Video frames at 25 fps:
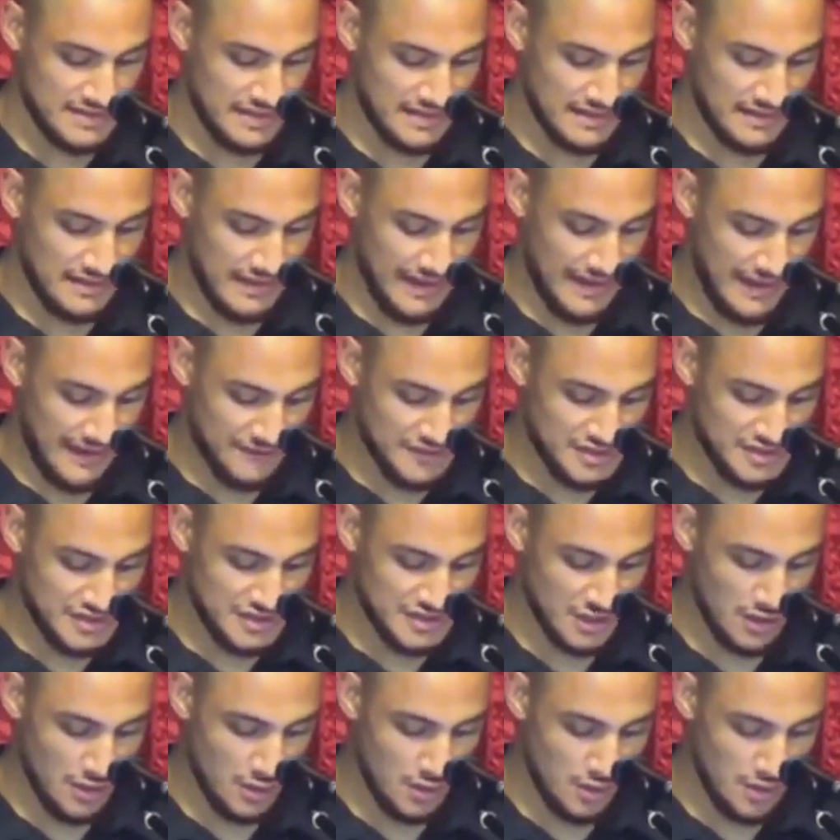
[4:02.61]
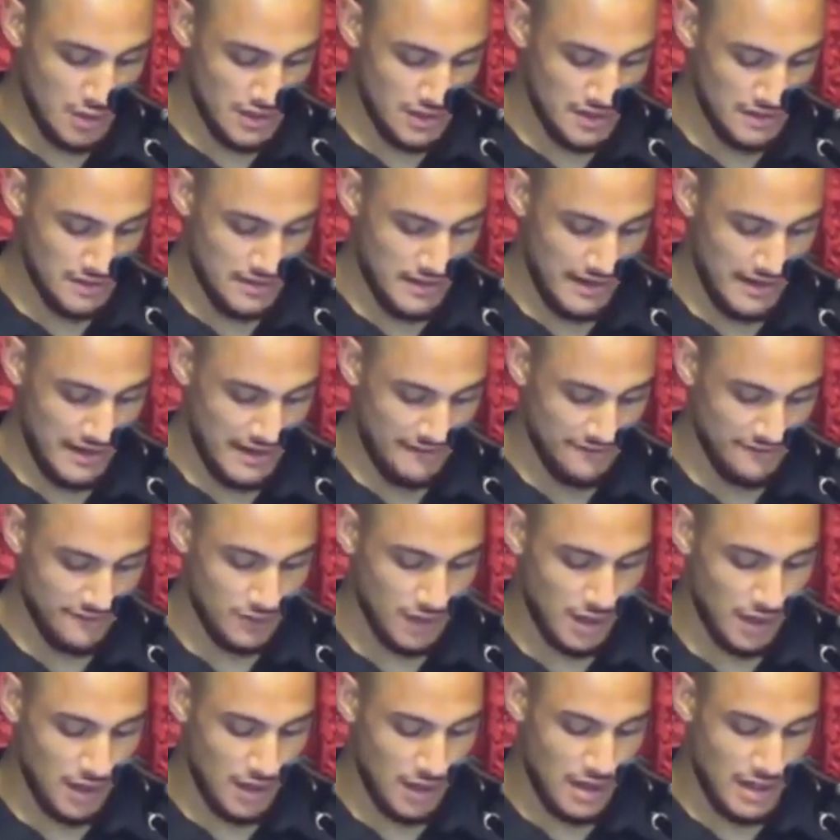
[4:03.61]
They have stolen. They have
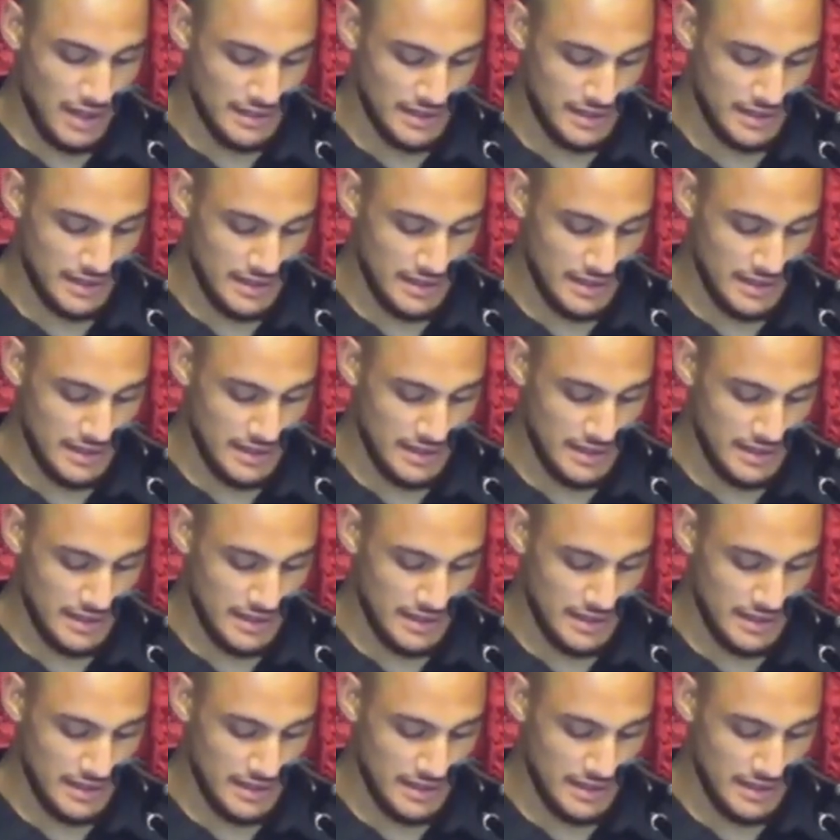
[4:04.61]
lied.